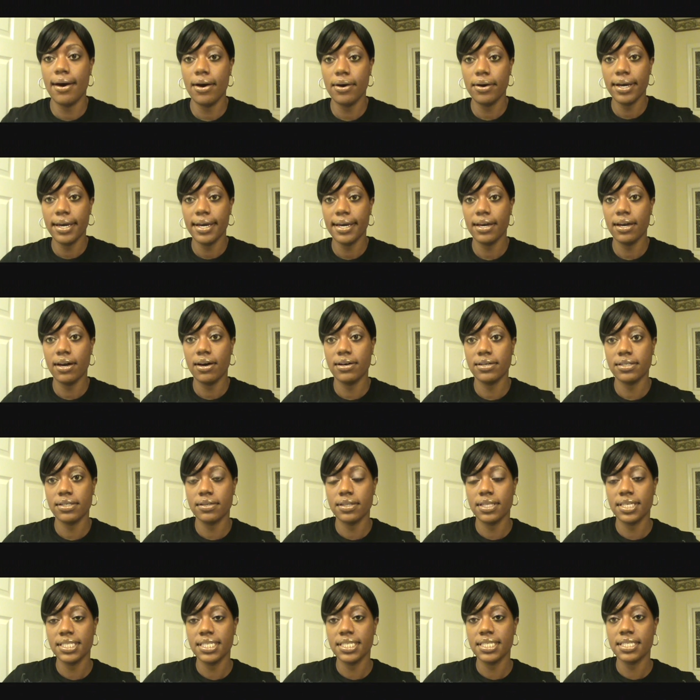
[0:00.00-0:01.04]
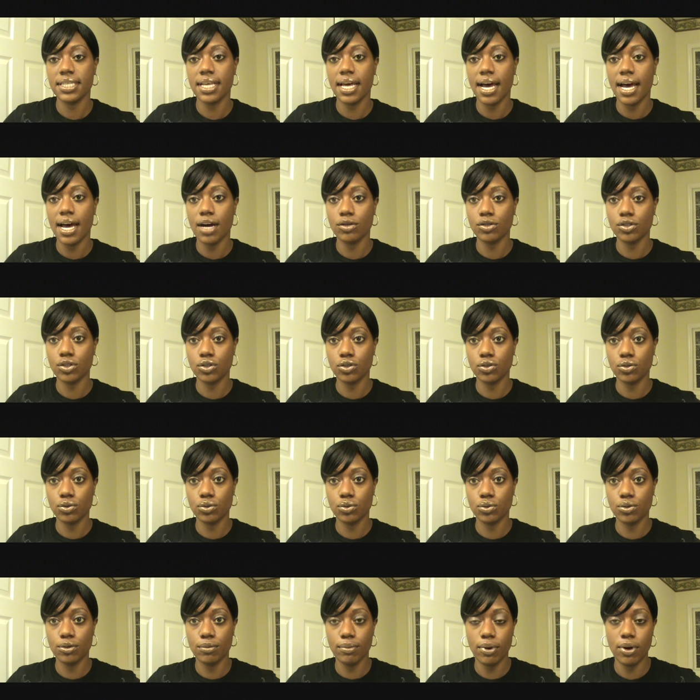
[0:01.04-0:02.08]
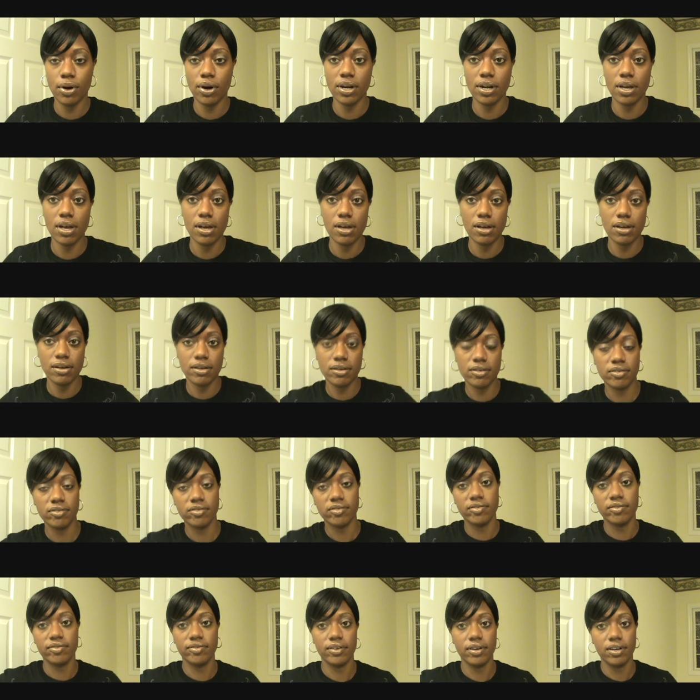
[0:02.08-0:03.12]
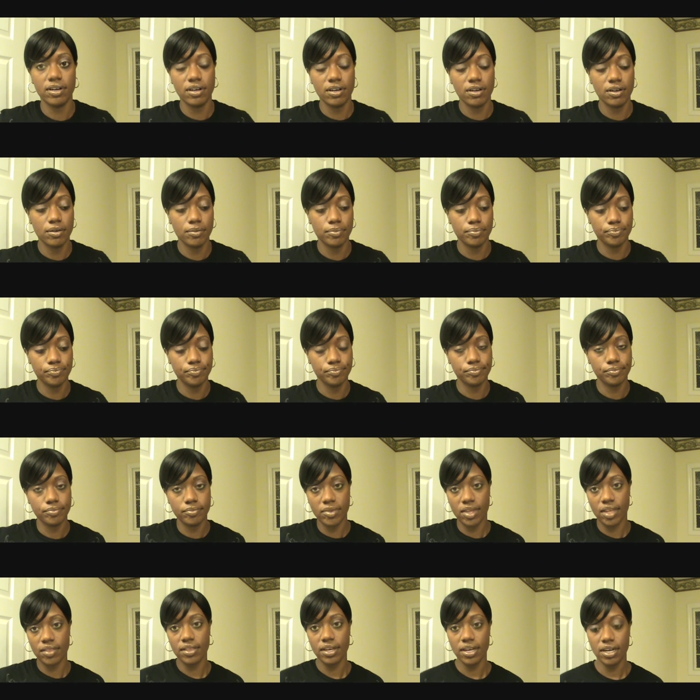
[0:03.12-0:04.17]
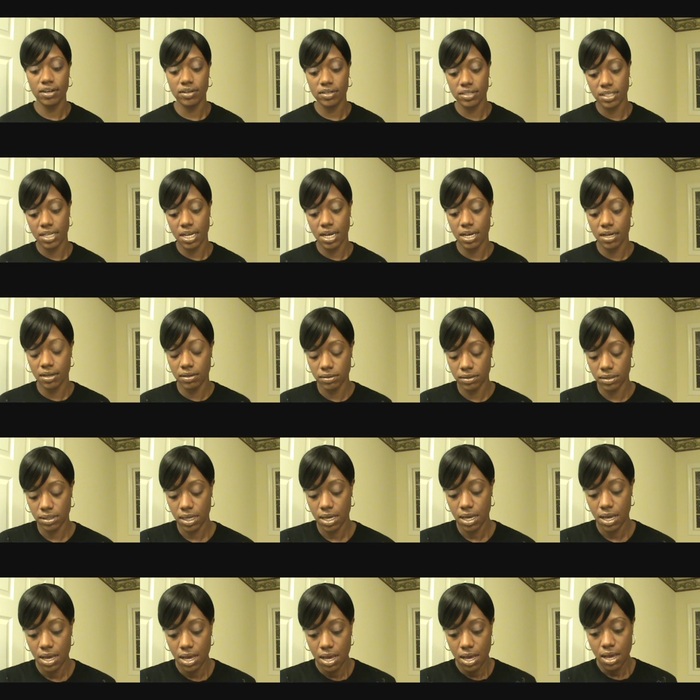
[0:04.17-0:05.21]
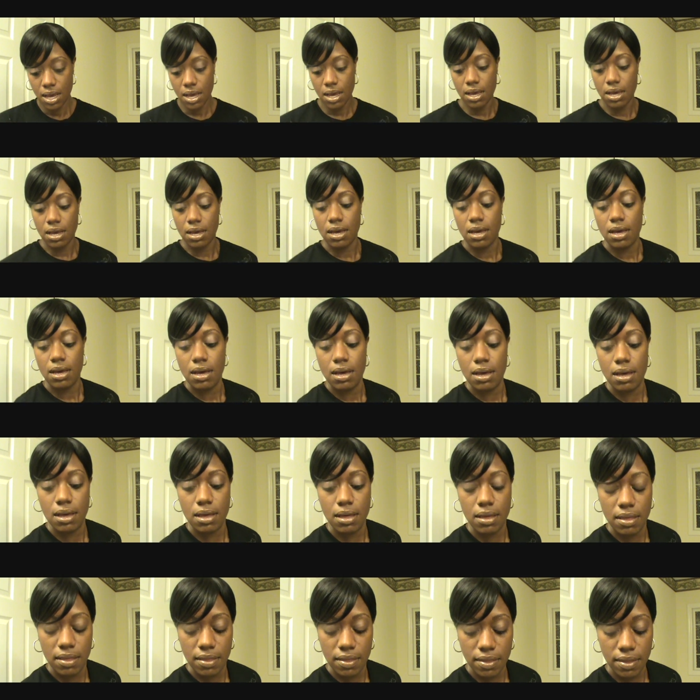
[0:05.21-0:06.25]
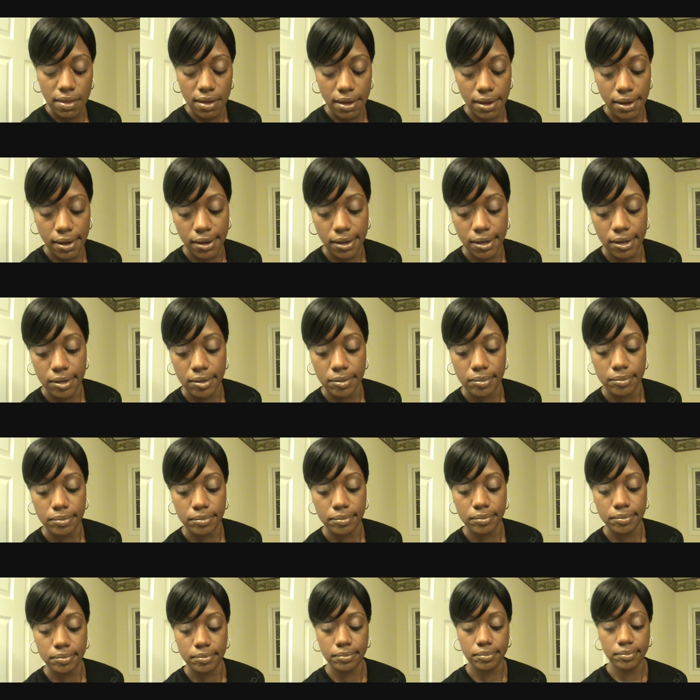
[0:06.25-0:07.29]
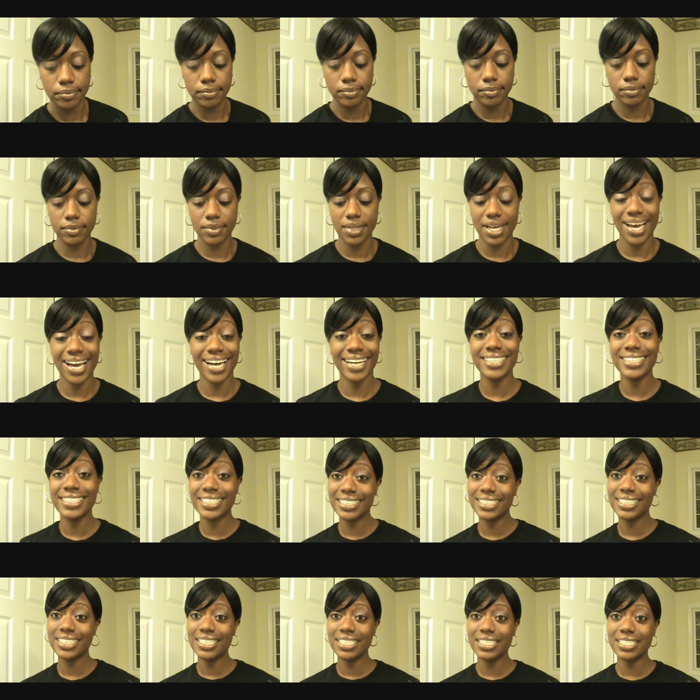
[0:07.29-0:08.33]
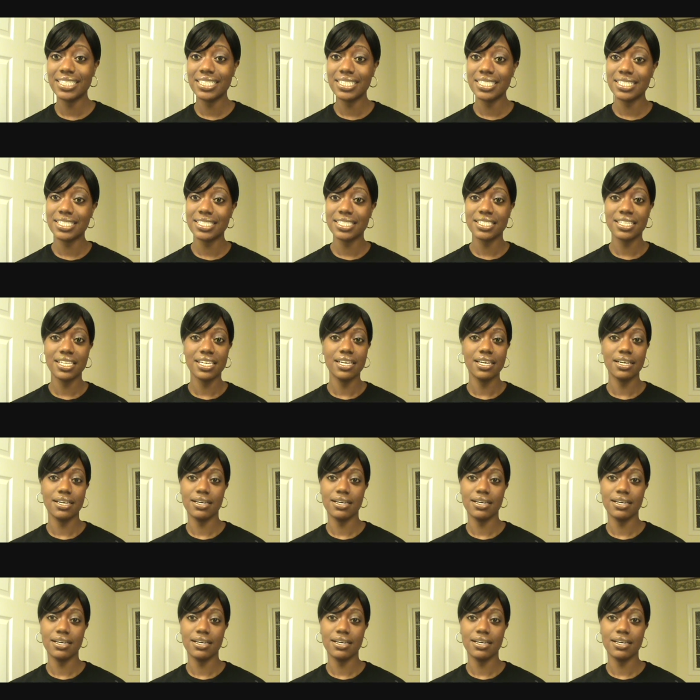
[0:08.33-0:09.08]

Okay, y'all, so this is the how-to part of the hairstyles. The I did this